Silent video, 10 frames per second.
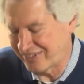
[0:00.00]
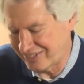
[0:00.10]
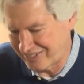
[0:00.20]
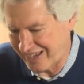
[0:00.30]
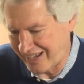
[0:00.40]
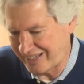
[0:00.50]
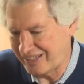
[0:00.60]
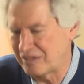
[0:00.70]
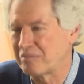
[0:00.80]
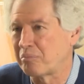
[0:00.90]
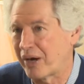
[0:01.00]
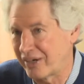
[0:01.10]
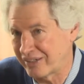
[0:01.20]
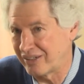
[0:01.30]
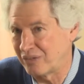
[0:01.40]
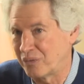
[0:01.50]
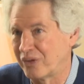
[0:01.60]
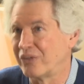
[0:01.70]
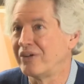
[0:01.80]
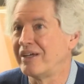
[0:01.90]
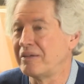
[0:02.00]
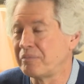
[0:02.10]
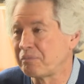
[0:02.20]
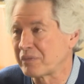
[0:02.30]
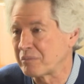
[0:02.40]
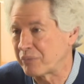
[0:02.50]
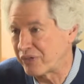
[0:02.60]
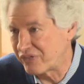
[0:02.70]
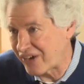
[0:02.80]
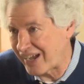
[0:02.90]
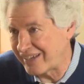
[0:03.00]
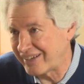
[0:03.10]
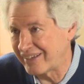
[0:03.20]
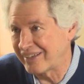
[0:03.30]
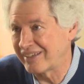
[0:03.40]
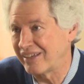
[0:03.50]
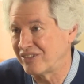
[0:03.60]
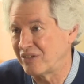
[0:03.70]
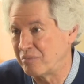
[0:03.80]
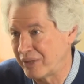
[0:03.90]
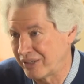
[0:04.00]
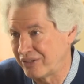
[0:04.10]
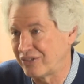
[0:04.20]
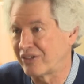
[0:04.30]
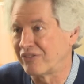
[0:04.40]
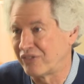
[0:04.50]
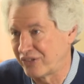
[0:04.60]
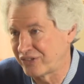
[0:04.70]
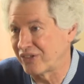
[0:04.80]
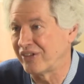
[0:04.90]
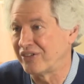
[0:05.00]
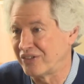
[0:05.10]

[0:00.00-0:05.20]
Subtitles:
designing parking where we provide it as the ability to convert to other